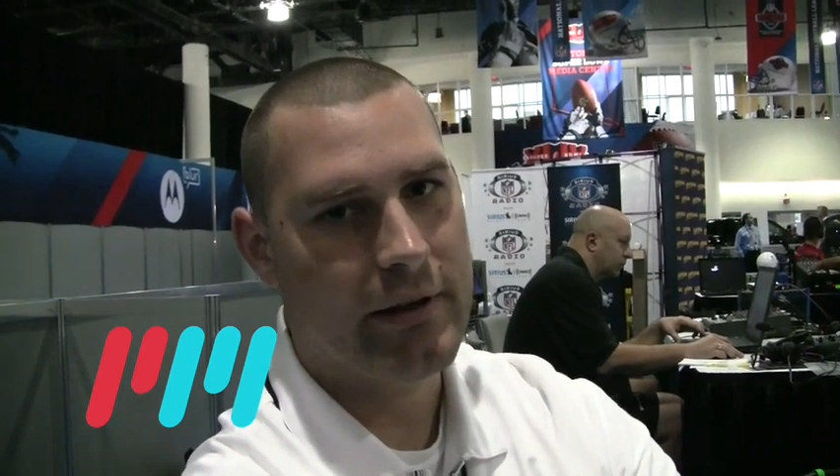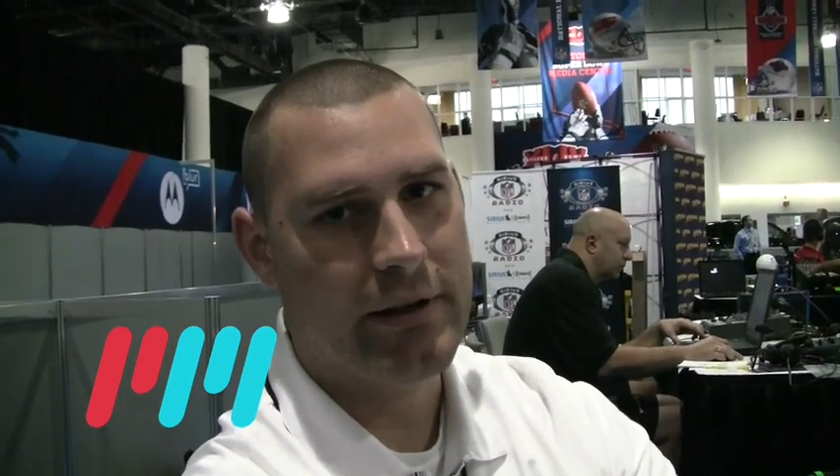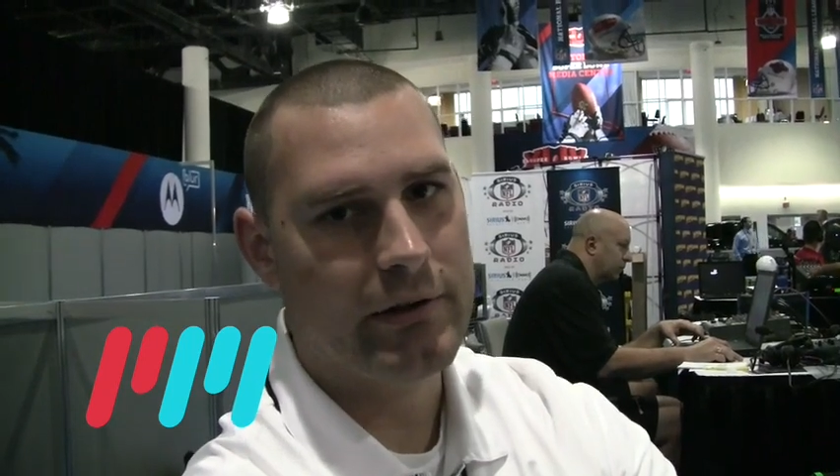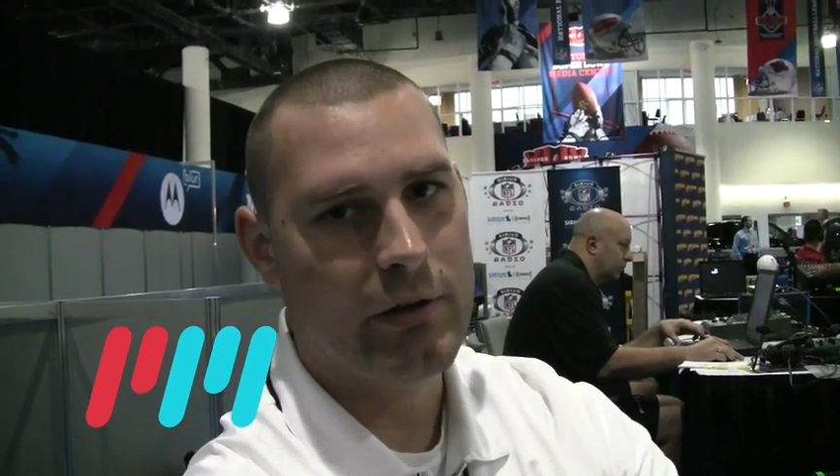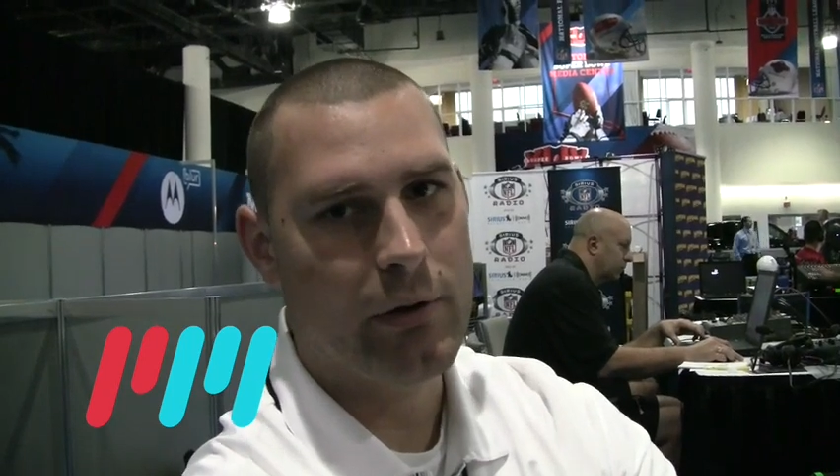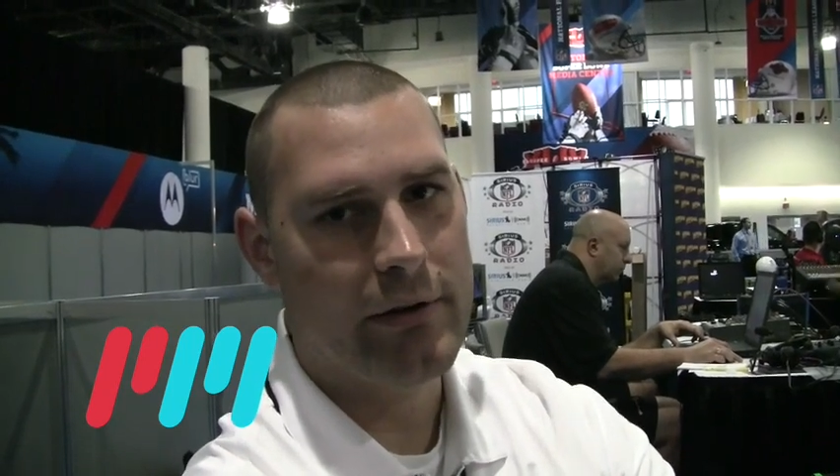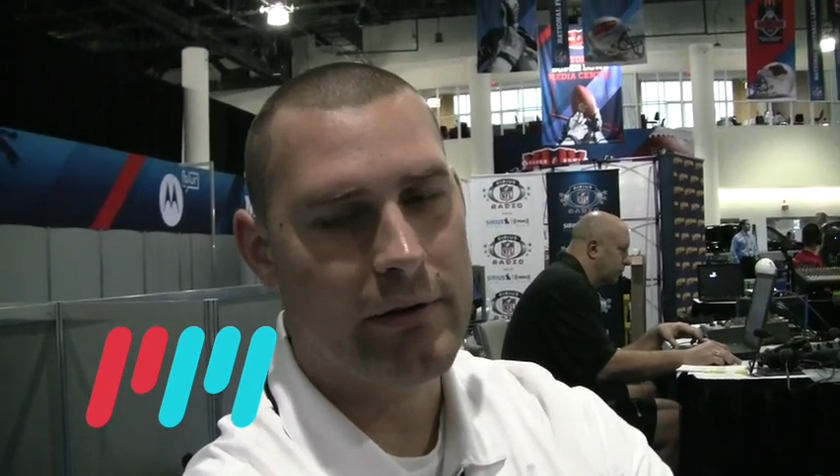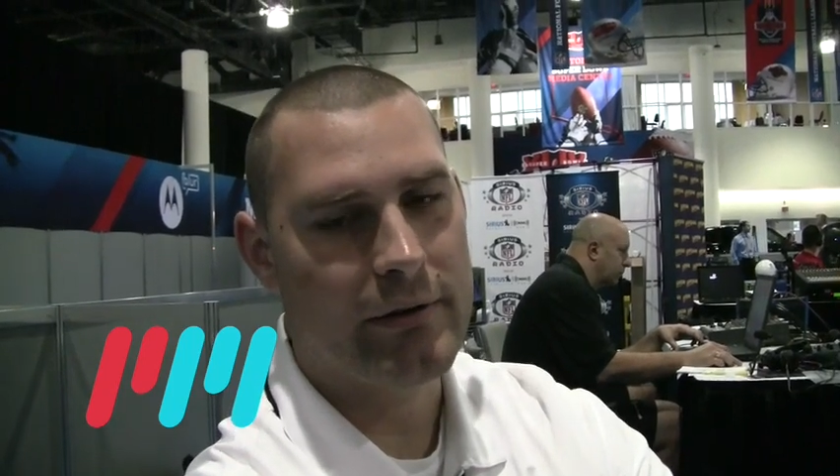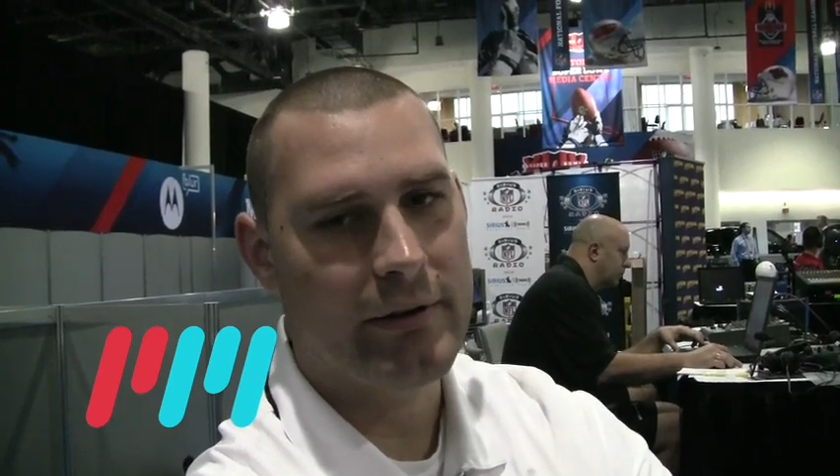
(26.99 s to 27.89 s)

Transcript: like no other.